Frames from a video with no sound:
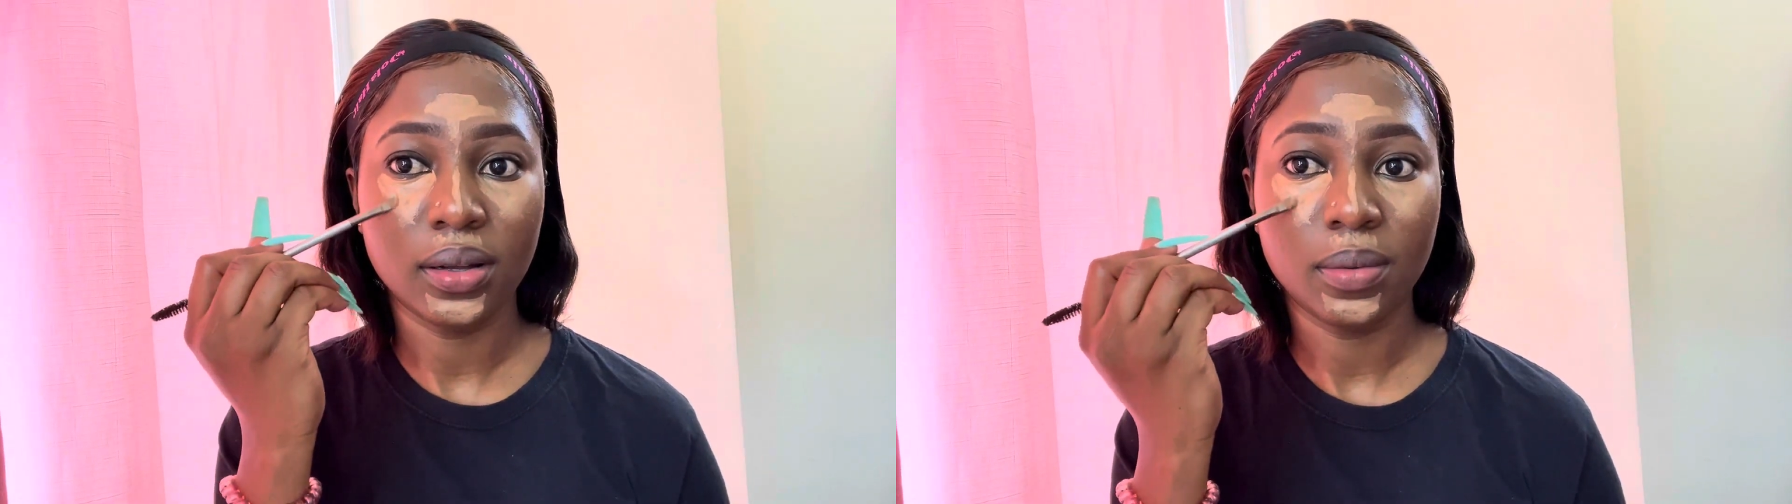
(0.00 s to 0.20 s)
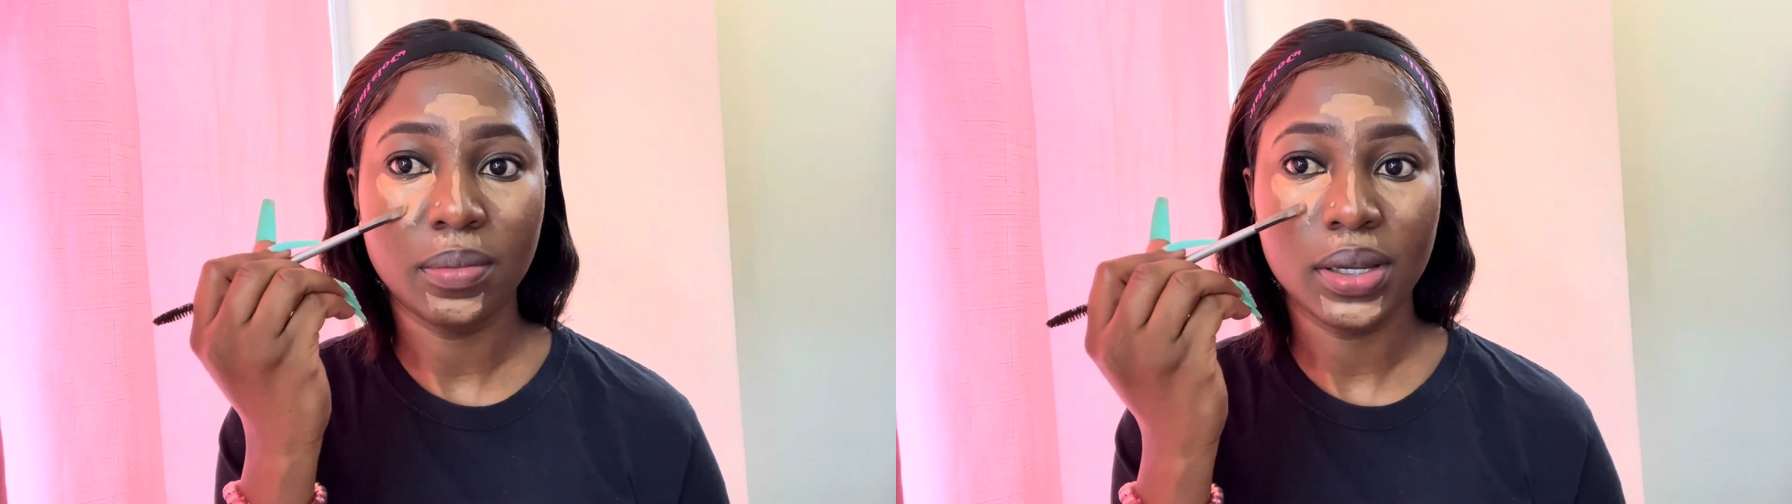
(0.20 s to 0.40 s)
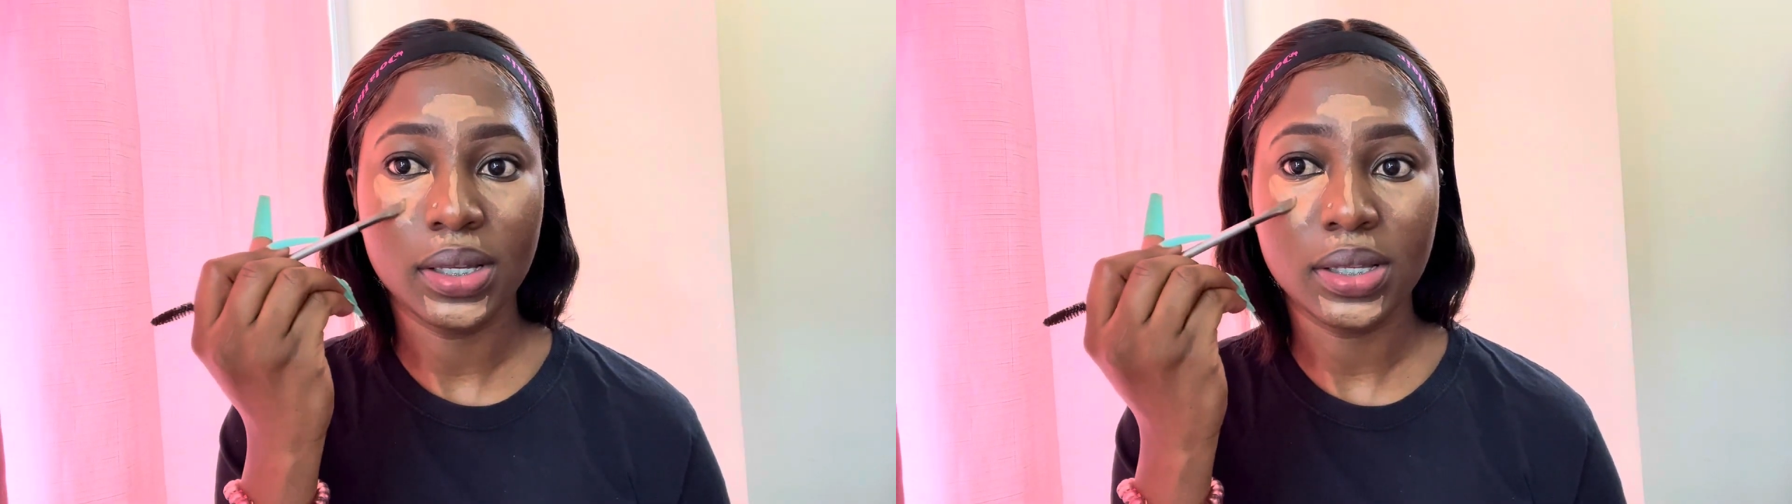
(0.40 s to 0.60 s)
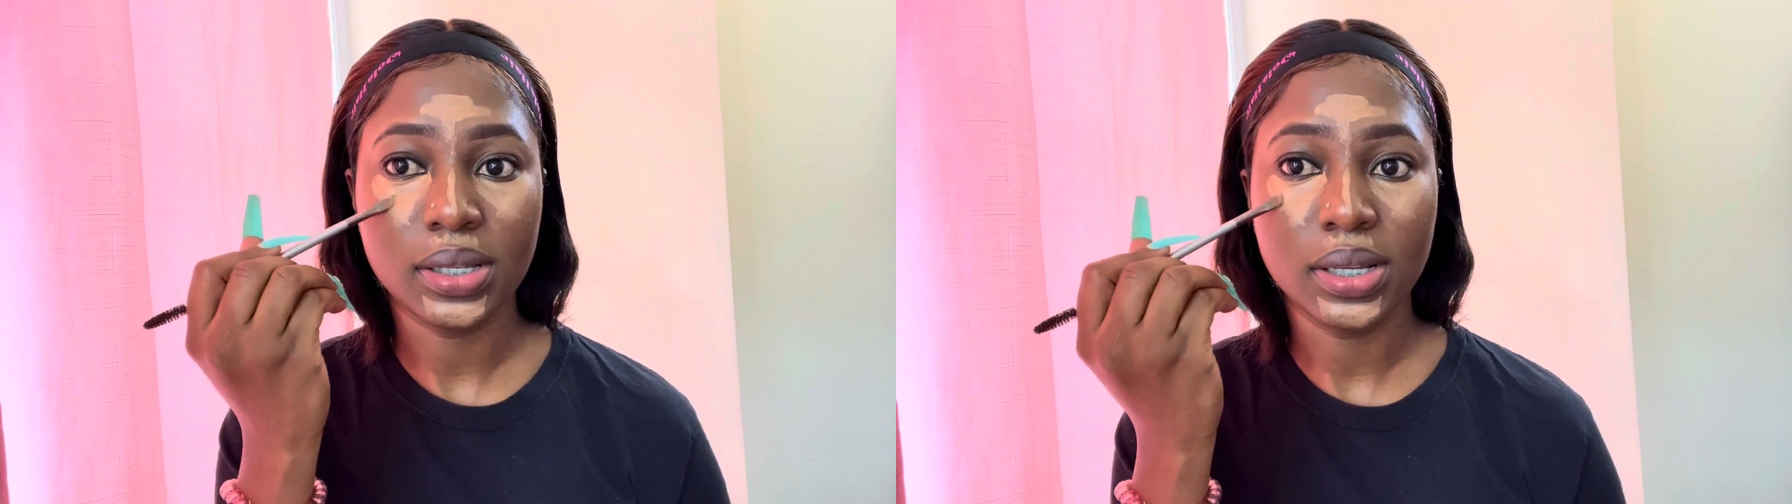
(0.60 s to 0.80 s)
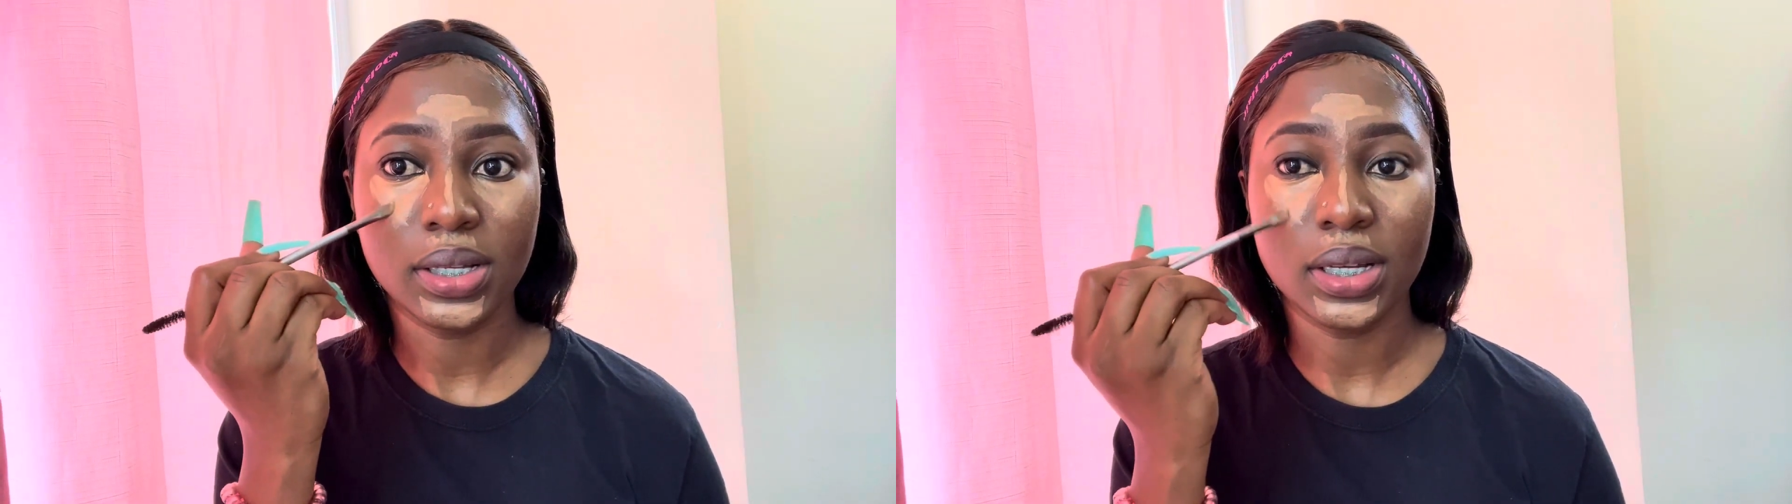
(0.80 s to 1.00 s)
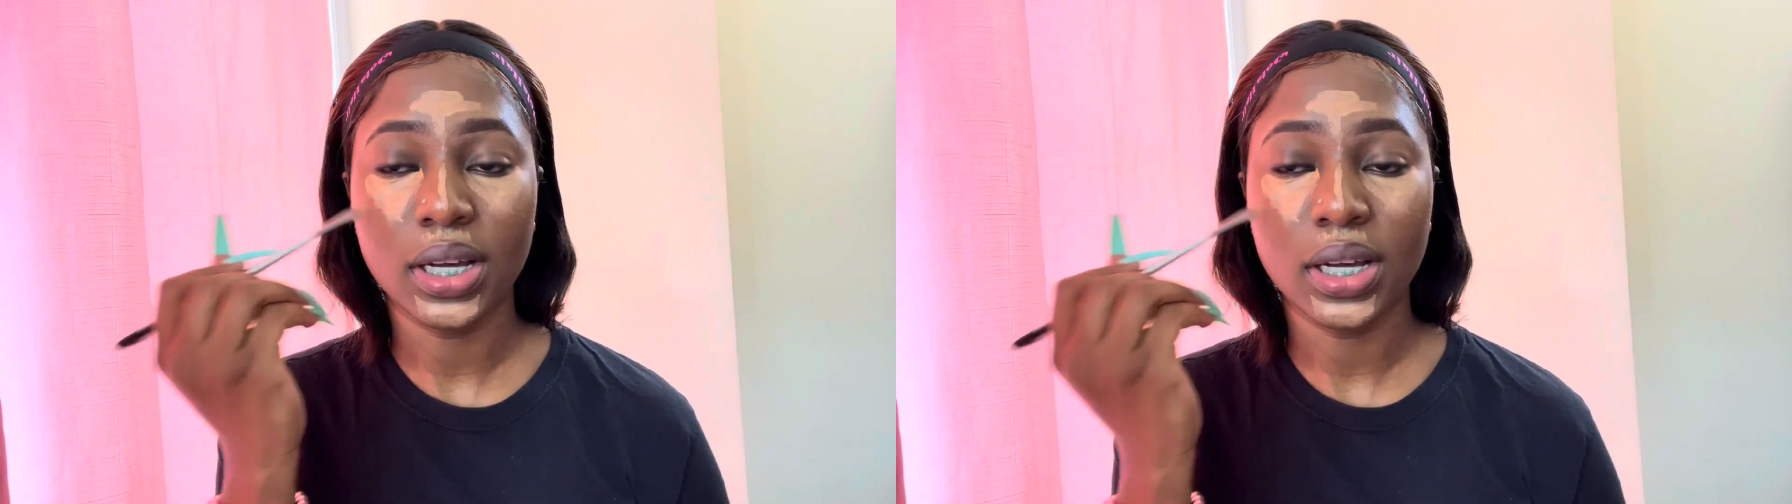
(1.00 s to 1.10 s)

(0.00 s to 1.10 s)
places that I